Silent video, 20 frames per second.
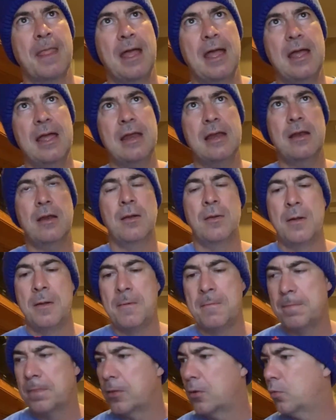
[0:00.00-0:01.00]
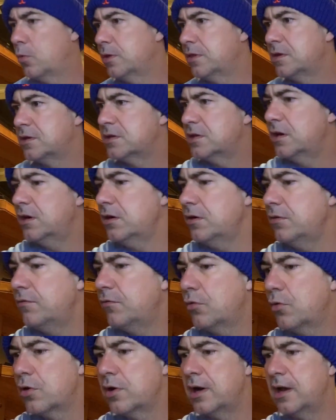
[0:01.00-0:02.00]
And what the tug of
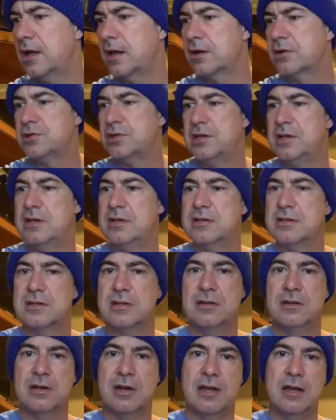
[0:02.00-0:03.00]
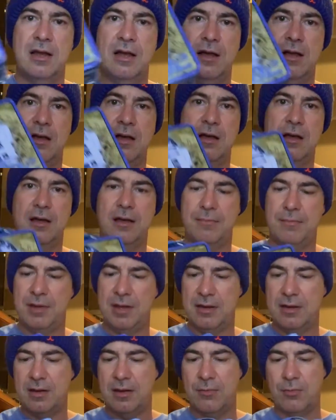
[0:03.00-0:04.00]
war analogy is, look, I, I
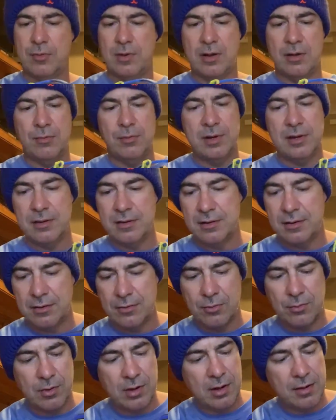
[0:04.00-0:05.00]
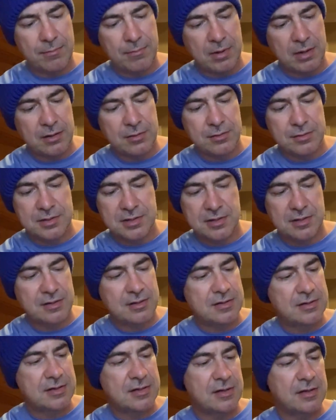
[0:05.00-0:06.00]
made, I, I went robbed my little
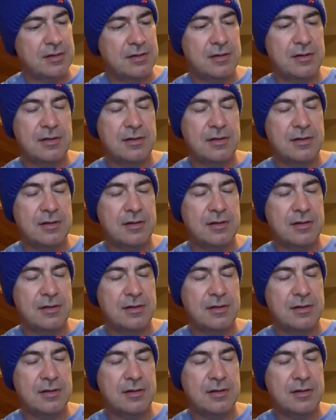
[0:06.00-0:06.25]
son's uh,